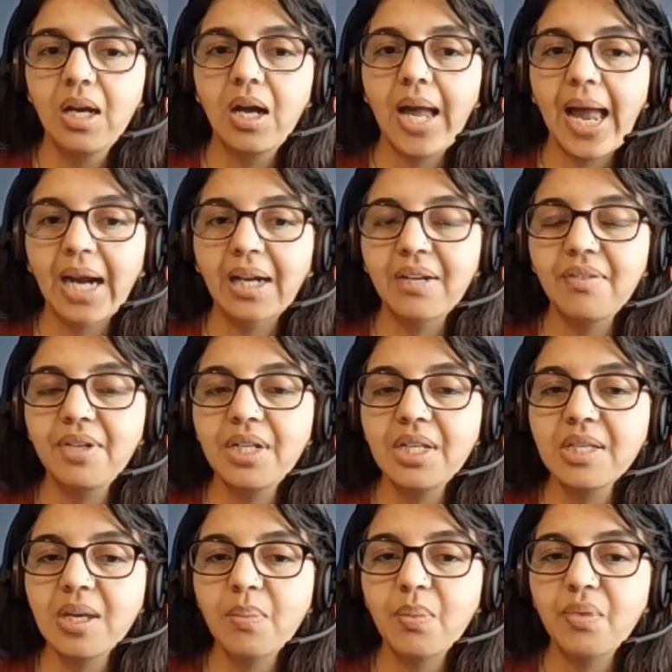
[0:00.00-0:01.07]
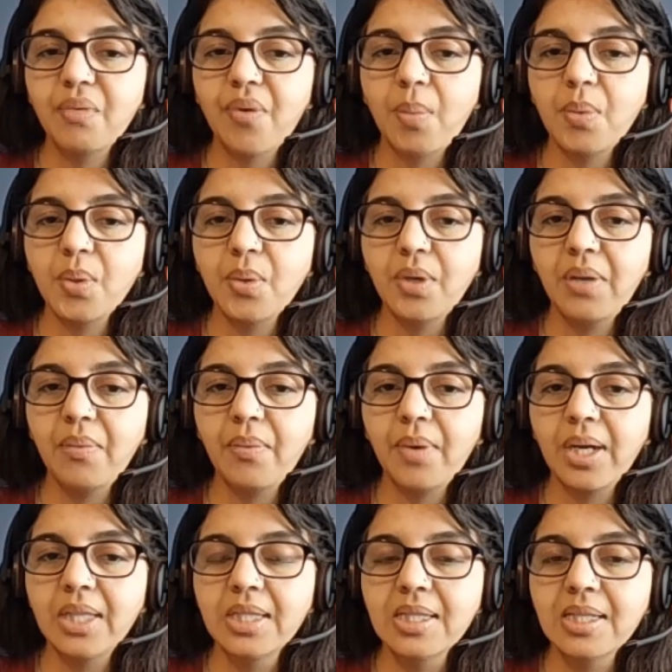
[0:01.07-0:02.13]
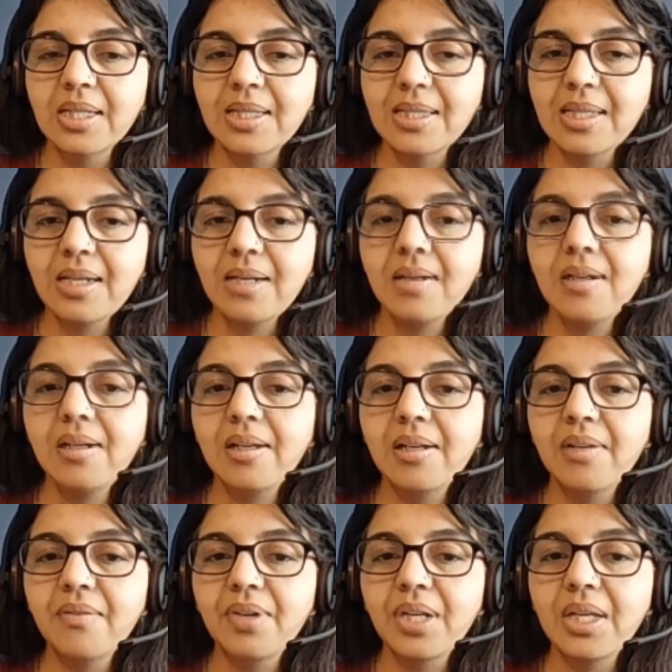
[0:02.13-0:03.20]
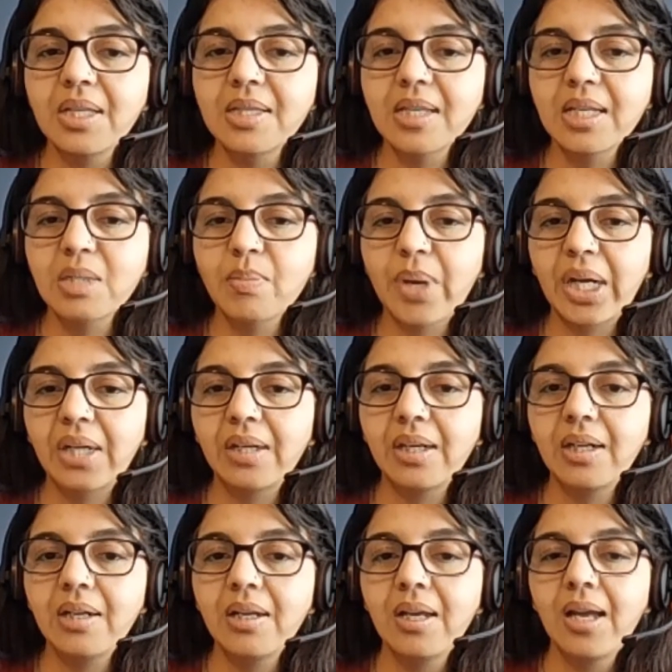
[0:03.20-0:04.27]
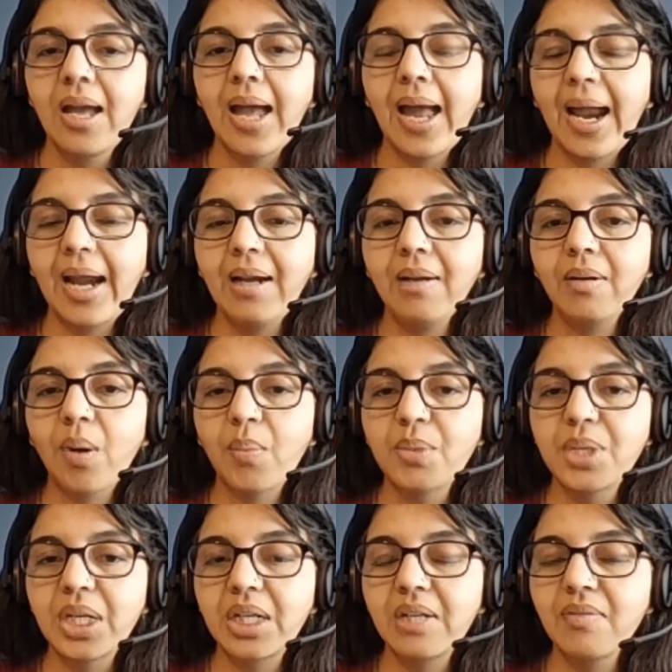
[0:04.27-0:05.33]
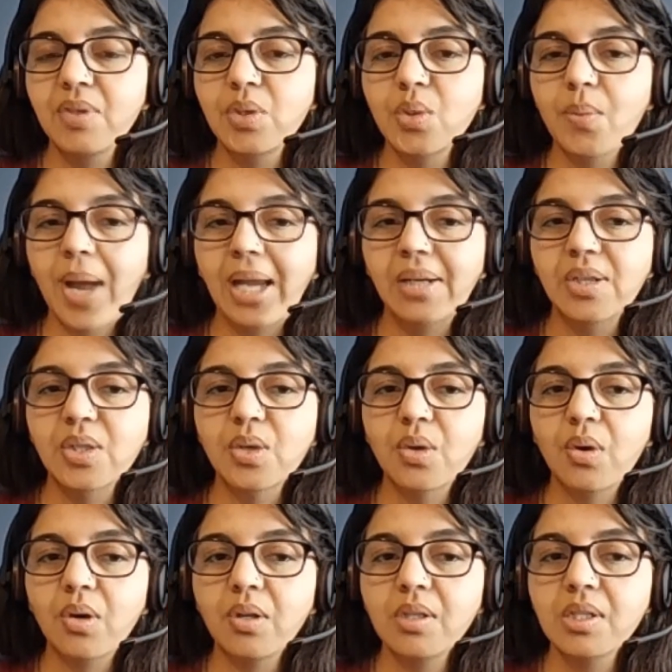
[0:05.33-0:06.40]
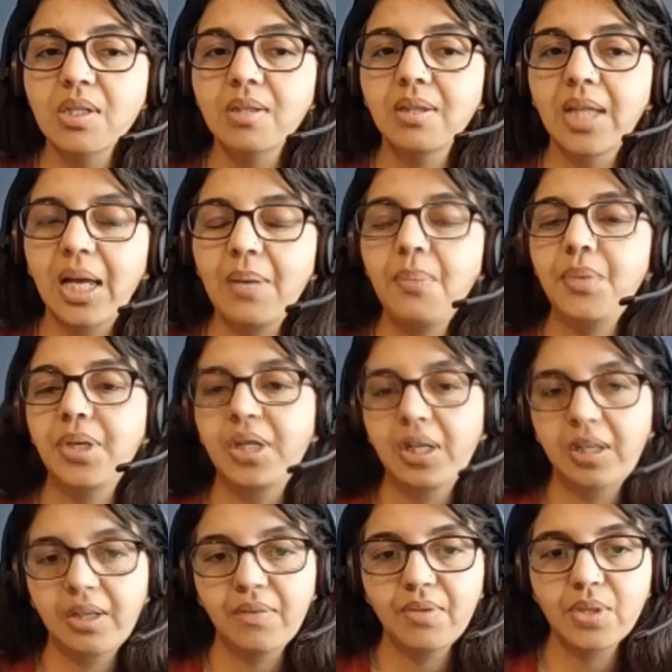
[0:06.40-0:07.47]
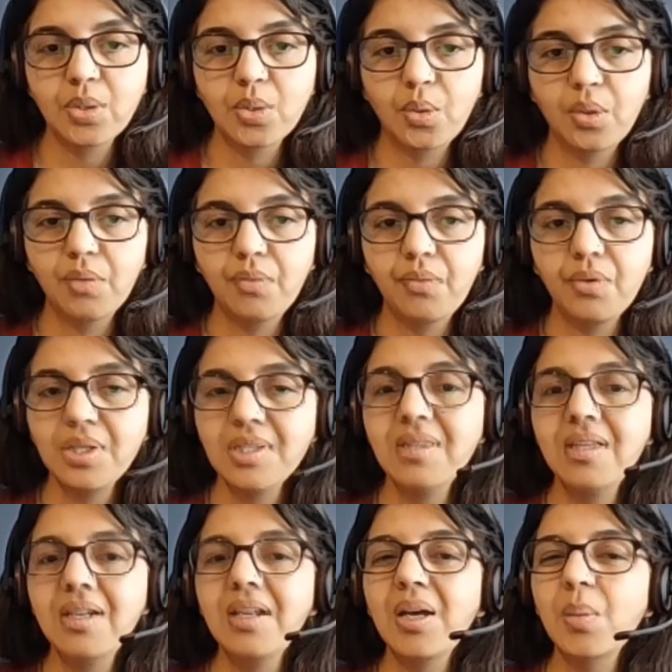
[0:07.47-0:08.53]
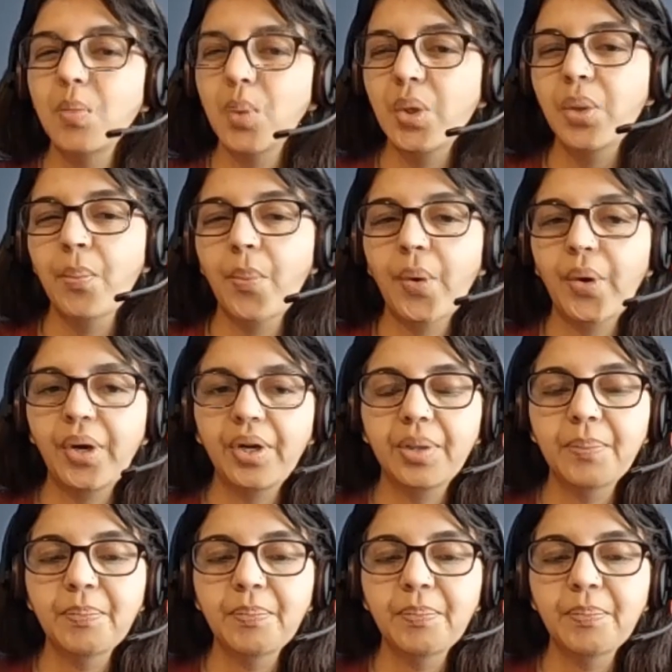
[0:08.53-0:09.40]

activities are performed only once, single delivery is expected, and objective is to manage cost, then predictive is good. First three are more important.